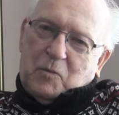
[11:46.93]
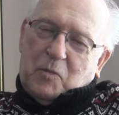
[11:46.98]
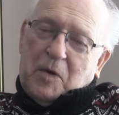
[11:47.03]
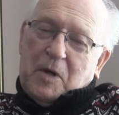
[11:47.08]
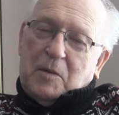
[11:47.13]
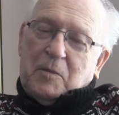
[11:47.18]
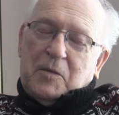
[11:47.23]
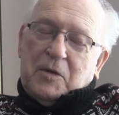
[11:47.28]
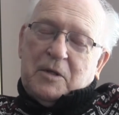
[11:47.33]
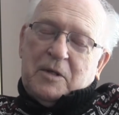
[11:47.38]

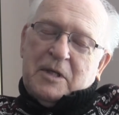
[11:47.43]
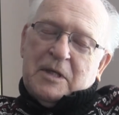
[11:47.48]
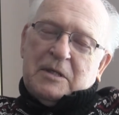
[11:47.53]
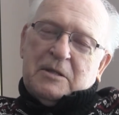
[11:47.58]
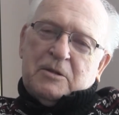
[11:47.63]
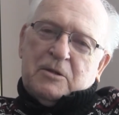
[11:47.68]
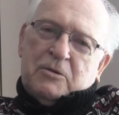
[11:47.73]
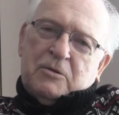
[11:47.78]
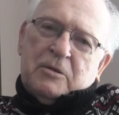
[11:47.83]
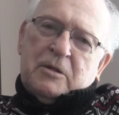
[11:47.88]
Maybe you
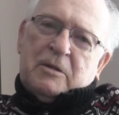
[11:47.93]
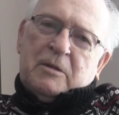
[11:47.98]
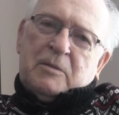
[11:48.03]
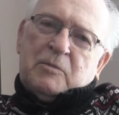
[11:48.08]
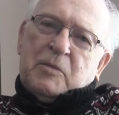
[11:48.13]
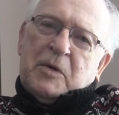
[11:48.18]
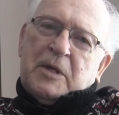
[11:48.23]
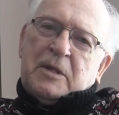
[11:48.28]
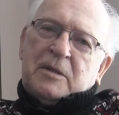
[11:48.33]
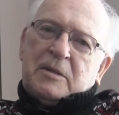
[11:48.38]
didn't do your
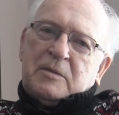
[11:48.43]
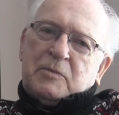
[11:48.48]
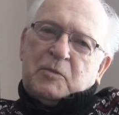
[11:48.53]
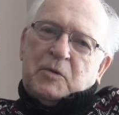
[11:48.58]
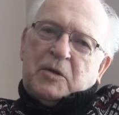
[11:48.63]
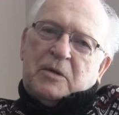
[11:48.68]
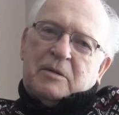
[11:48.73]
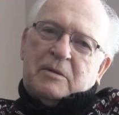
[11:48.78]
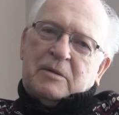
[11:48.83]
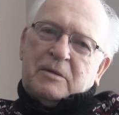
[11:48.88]
best,
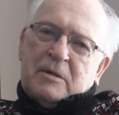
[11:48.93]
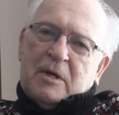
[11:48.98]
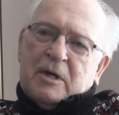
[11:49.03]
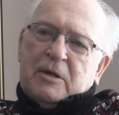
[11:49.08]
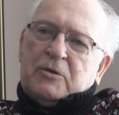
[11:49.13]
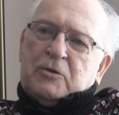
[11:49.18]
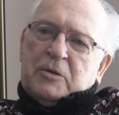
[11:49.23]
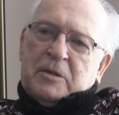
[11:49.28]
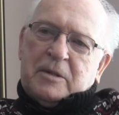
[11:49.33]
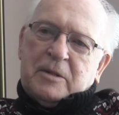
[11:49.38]
but you
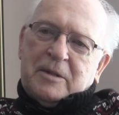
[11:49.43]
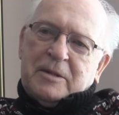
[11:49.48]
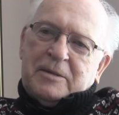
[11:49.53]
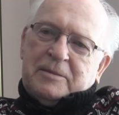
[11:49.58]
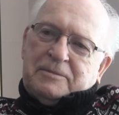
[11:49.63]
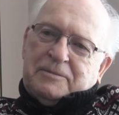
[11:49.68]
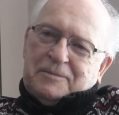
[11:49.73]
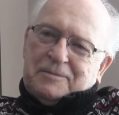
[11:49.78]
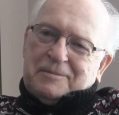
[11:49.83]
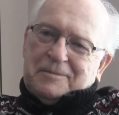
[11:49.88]
thought you did.